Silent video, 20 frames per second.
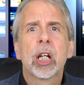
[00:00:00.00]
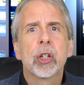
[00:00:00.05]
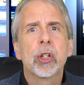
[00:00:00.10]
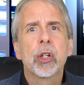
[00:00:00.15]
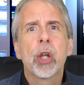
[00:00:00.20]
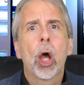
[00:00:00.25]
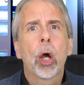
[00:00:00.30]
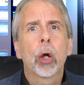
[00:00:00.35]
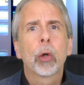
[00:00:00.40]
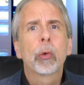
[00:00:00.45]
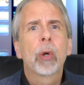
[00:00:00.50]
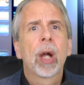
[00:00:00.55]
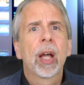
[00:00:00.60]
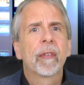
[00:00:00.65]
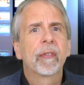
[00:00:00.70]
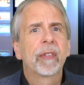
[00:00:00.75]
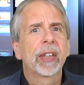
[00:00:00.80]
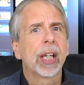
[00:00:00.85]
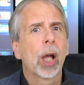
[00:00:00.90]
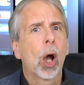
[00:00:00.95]
no,
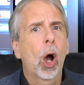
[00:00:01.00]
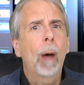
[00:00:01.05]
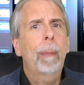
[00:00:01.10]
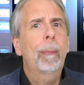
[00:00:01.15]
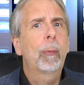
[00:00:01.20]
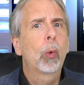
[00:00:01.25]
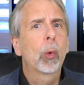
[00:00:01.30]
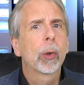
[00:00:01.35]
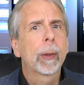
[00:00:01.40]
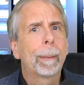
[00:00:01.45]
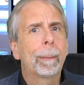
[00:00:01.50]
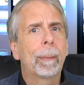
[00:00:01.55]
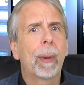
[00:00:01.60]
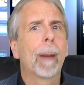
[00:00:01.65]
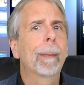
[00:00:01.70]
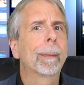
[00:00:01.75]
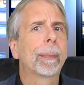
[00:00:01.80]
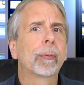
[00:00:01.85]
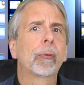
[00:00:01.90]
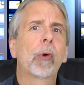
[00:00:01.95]
the upward
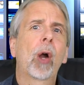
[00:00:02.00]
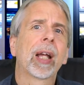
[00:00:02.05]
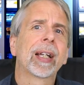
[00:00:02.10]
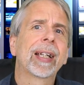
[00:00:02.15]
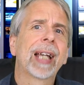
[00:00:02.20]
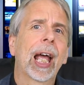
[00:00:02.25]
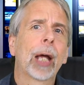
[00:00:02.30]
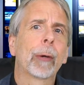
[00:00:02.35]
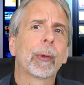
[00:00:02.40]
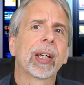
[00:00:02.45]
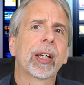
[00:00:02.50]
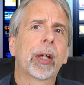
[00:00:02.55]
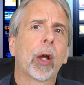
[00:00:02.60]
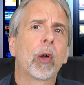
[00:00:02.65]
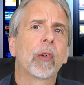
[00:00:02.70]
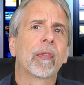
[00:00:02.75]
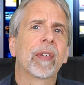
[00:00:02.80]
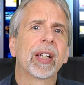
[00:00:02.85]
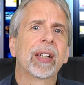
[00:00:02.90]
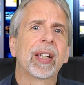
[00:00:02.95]
bump right now in
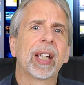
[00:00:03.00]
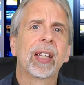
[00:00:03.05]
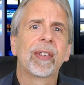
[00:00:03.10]
COVID